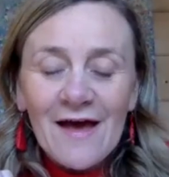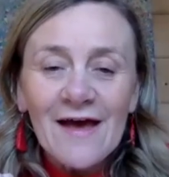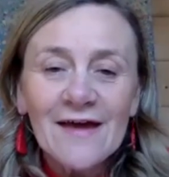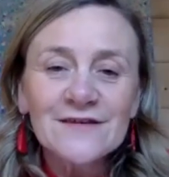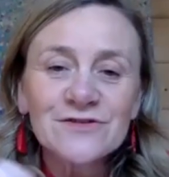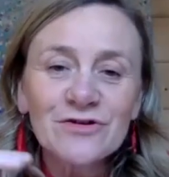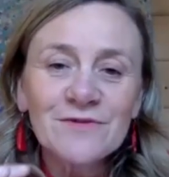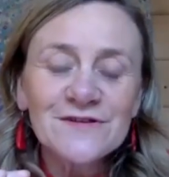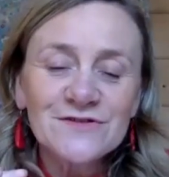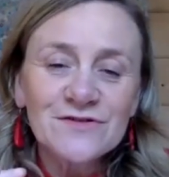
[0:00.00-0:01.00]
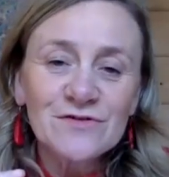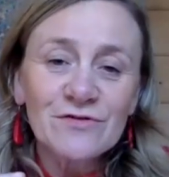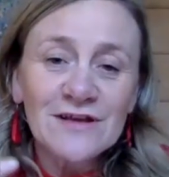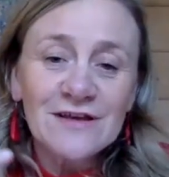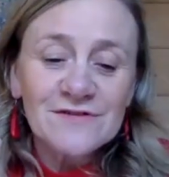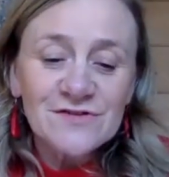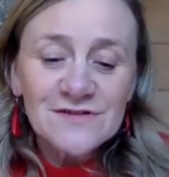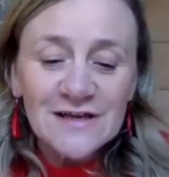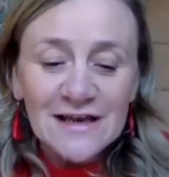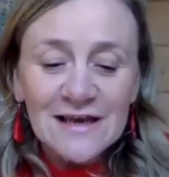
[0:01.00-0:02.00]
And Diarmuid is just going to give us just
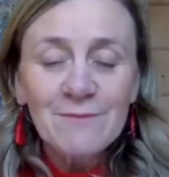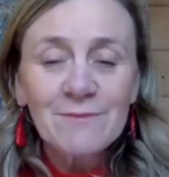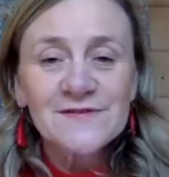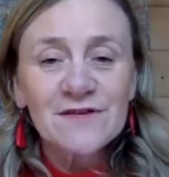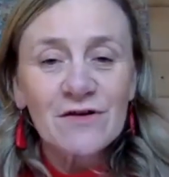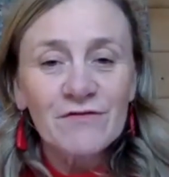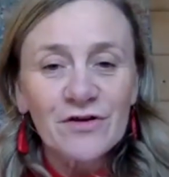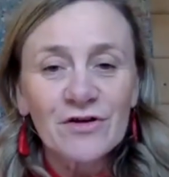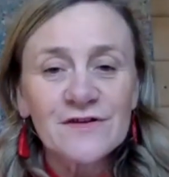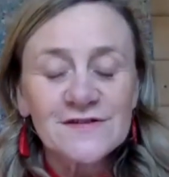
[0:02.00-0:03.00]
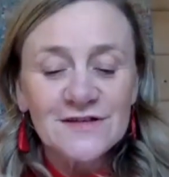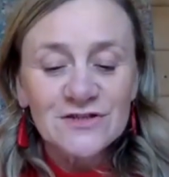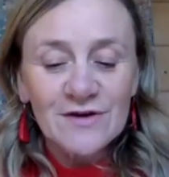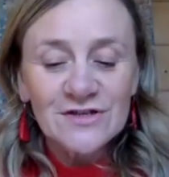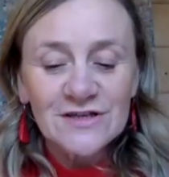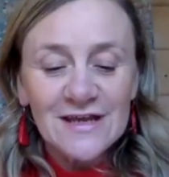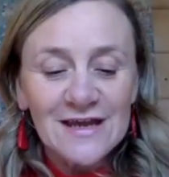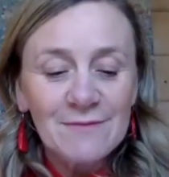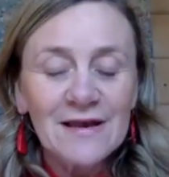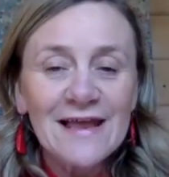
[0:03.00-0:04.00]
a glimpse of the current situation
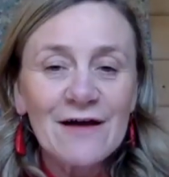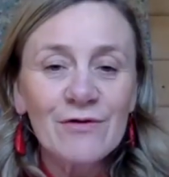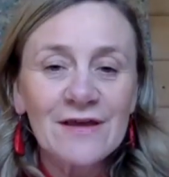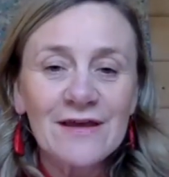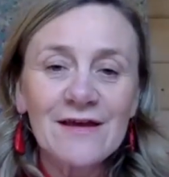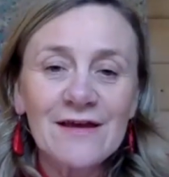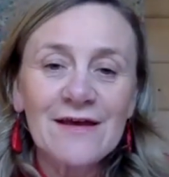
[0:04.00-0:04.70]
in Malawi